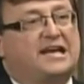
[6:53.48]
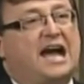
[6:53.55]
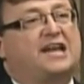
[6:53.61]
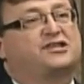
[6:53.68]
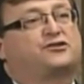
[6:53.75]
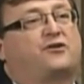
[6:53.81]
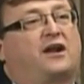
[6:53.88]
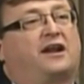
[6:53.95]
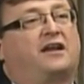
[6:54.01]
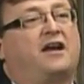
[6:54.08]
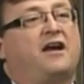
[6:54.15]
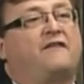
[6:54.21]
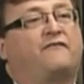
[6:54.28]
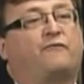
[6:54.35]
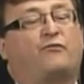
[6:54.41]
tax credit
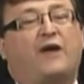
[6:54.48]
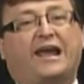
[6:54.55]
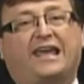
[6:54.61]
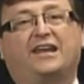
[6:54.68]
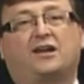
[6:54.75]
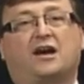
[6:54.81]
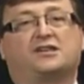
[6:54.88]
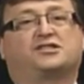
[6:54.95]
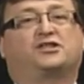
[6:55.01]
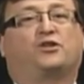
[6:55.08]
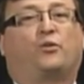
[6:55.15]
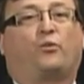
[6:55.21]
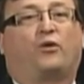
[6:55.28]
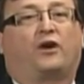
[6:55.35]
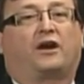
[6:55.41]
recognizing
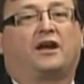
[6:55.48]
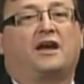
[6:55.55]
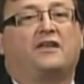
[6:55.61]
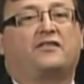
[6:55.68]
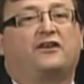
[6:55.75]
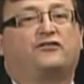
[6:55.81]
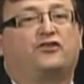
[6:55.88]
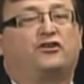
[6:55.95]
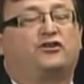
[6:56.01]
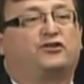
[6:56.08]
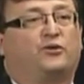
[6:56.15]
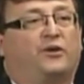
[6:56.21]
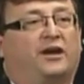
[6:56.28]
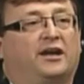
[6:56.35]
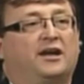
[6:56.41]
the work that they're
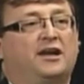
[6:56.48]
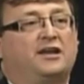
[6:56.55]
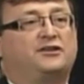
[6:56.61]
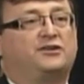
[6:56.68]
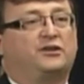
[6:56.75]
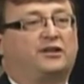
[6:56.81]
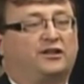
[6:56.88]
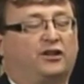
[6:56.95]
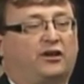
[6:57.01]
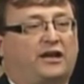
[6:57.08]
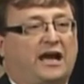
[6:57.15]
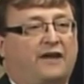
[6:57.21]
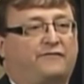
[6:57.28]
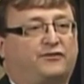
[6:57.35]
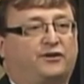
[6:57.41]
doing to
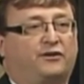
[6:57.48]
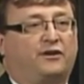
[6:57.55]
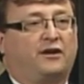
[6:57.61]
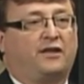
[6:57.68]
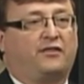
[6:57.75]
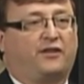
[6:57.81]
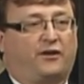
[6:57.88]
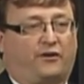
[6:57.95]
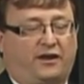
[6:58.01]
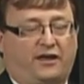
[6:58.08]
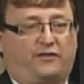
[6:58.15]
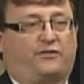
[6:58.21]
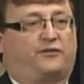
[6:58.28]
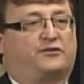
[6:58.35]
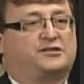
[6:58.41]
look after
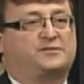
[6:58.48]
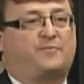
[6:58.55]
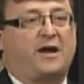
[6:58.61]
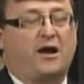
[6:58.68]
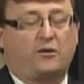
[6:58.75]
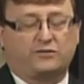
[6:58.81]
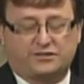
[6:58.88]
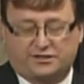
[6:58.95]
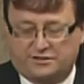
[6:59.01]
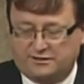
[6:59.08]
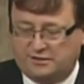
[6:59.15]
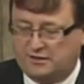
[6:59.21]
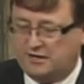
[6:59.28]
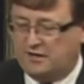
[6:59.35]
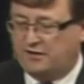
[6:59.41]
either their spouse,
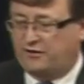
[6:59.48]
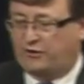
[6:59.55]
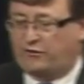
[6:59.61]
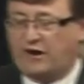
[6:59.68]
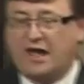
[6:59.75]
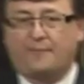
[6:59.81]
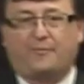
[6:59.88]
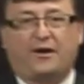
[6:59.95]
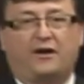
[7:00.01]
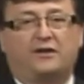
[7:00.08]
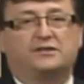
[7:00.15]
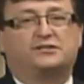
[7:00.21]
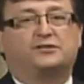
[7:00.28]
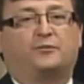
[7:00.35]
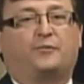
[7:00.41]
their
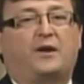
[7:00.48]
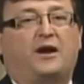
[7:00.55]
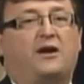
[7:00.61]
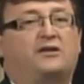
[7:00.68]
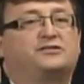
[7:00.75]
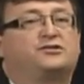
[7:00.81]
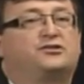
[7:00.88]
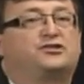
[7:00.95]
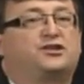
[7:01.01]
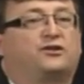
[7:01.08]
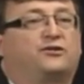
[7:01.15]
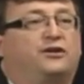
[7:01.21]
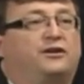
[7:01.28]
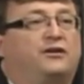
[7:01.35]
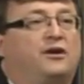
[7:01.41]
grandparents, their parents, their
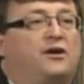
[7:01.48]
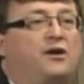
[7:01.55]
children,